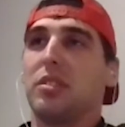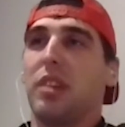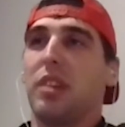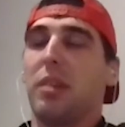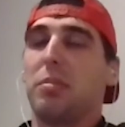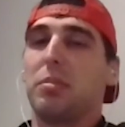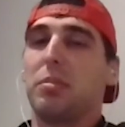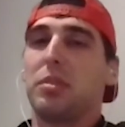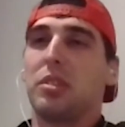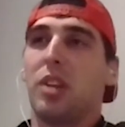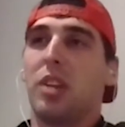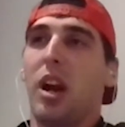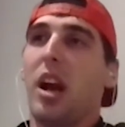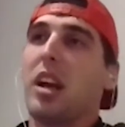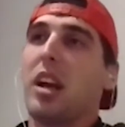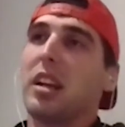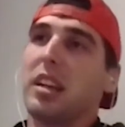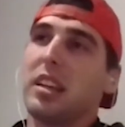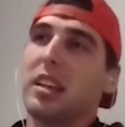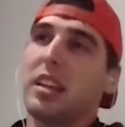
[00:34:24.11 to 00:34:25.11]
I'm trying
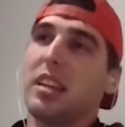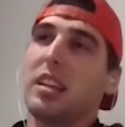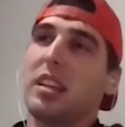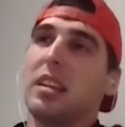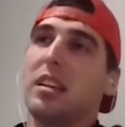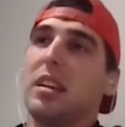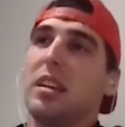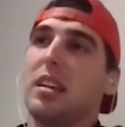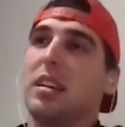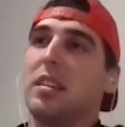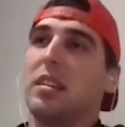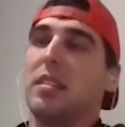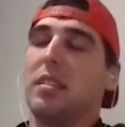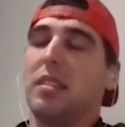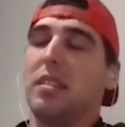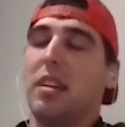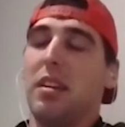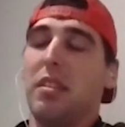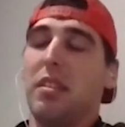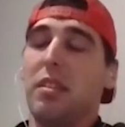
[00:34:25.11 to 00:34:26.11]
to get
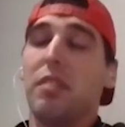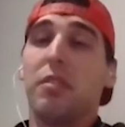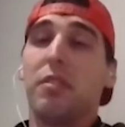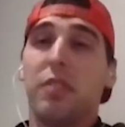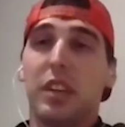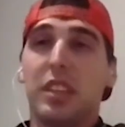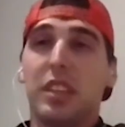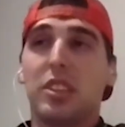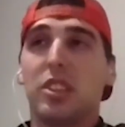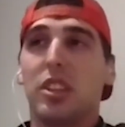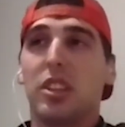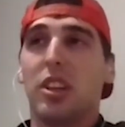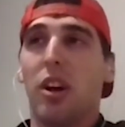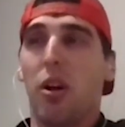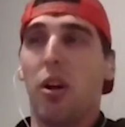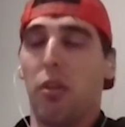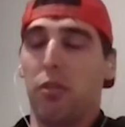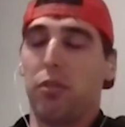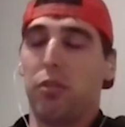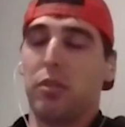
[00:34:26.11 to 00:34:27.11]
eventually,
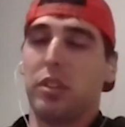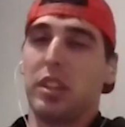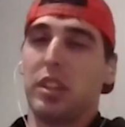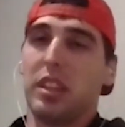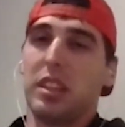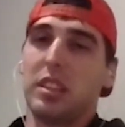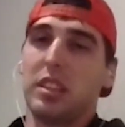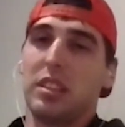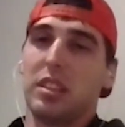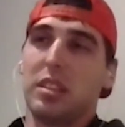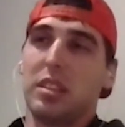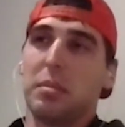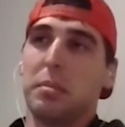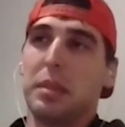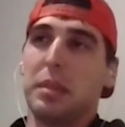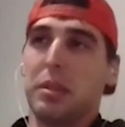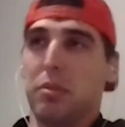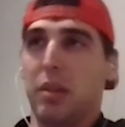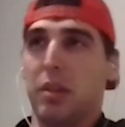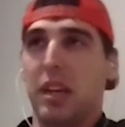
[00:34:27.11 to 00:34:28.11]
hopefully, to the
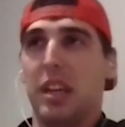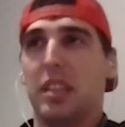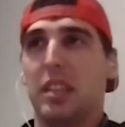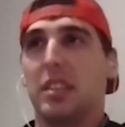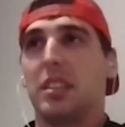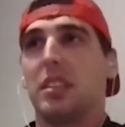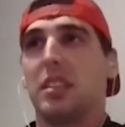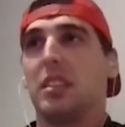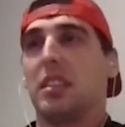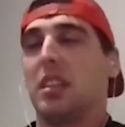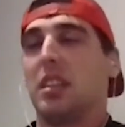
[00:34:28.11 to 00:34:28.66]
Midwest.